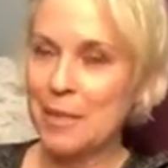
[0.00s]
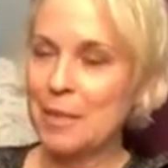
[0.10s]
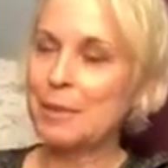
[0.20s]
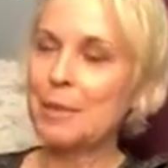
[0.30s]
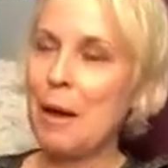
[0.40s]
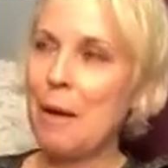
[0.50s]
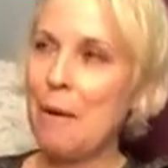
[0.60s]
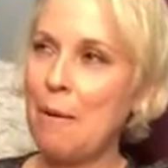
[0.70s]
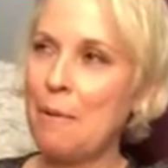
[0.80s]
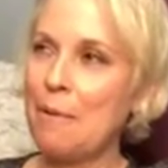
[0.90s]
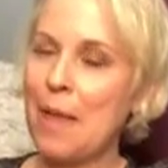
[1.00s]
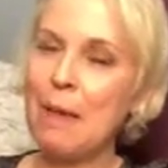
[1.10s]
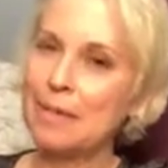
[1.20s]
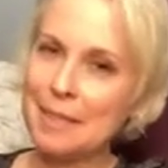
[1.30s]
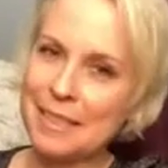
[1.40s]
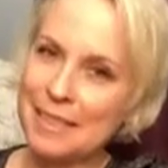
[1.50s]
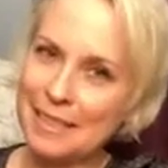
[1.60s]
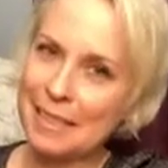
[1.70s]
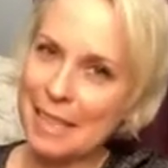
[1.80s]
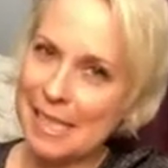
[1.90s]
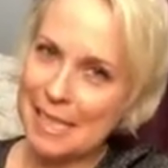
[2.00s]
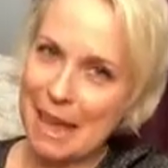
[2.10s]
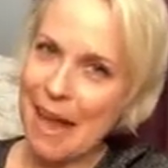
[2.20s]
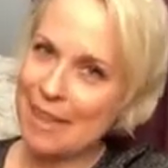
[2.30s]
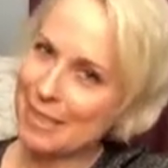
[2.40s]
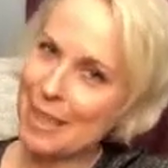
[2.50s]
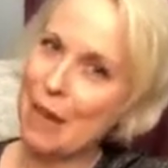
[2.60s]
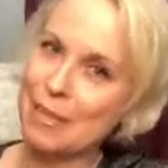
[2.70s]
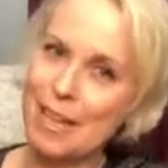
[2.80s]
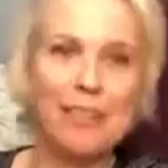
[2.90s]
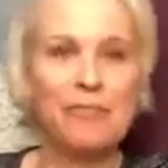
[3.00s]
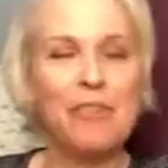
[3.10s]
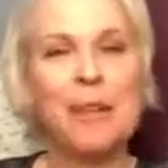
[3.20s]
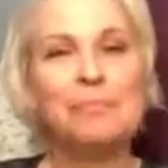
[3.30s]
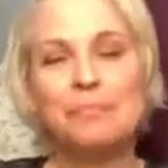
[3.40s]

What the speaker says: So that was just a little aside. So that was kind of fun.